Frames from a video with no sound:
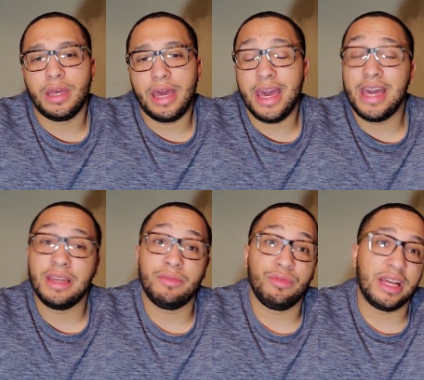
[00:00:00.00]

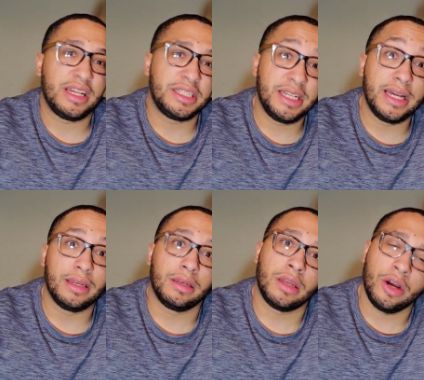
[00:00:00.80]
and like I said,
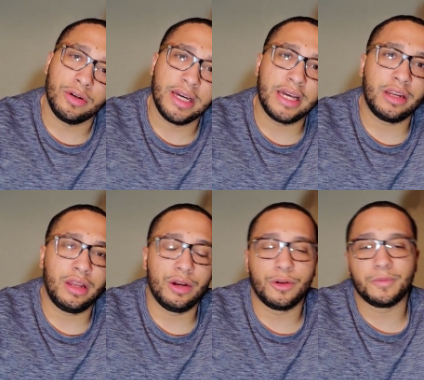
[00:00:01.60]
learn how to
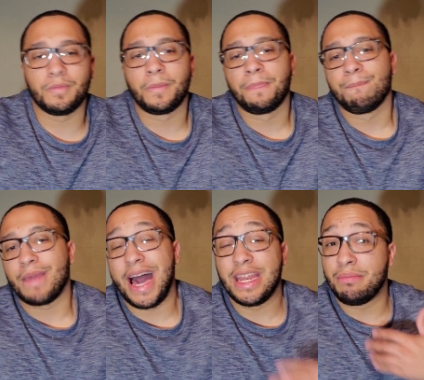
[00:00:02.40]
learn.
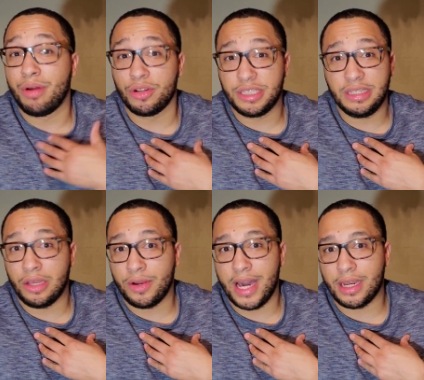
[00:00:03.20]
I didn't personally
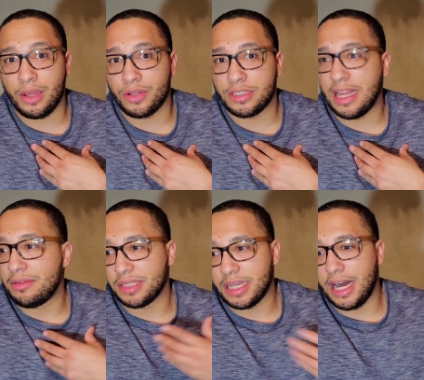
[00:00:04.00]
learn how to learn until I
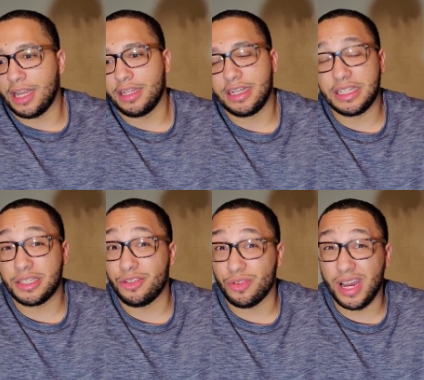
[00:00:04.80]
was in college, as
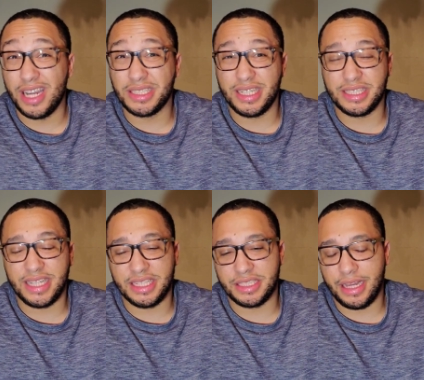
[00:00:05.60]
crazy as
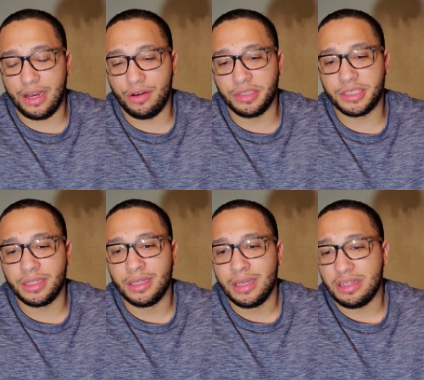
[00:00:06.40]
that sounds.
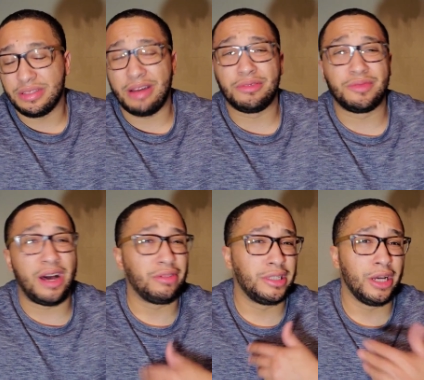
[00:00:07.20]
Because I was when I
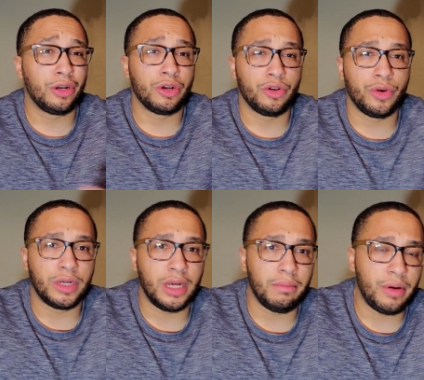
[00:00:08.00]
was younger growing
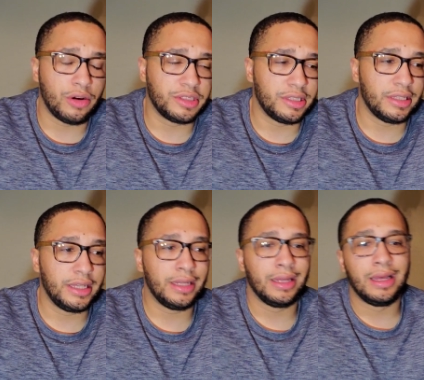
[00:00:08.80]
up personally,